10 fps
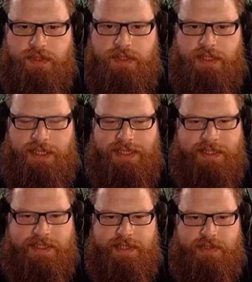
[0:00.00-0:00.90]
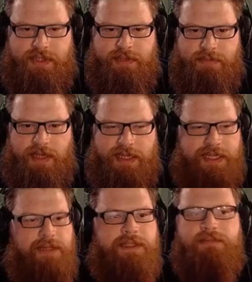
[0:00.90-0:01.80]
I need this to just give me a
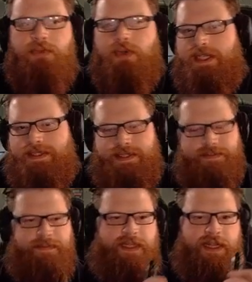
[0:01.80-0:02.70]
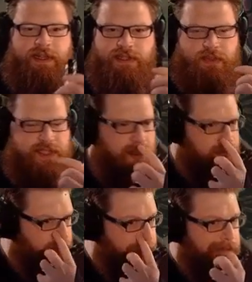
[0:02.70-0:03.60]
little bit more heat, and then this will
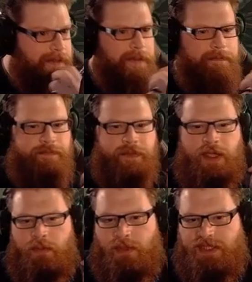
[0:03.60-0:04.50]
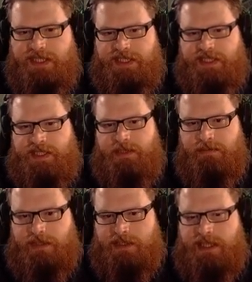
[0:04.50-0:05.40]
start working. Once it's
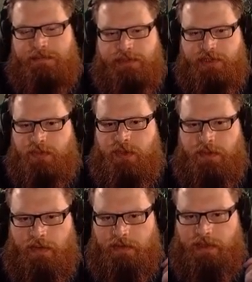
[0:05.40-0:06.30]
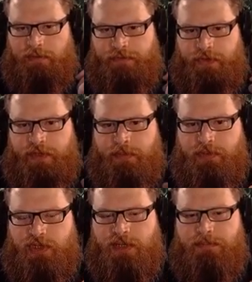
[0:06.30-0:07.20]
steamed, the temperature will go a lot further, but we're
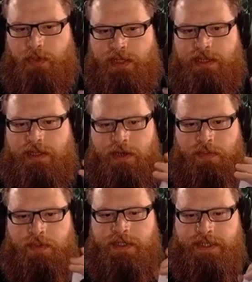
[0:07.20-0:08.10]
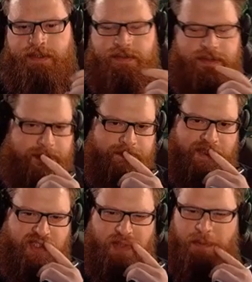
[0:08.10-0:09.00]
trying to boil a lot of water here. I
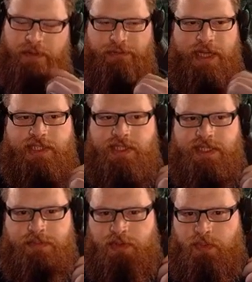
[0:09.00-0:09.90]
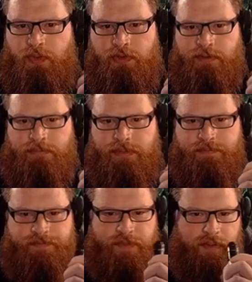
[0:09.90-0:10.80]
should have put a fraction of this much water in, but
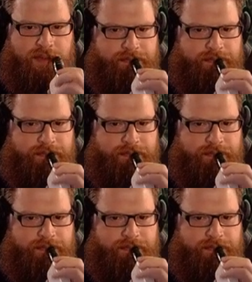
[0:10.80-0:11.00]
oh well.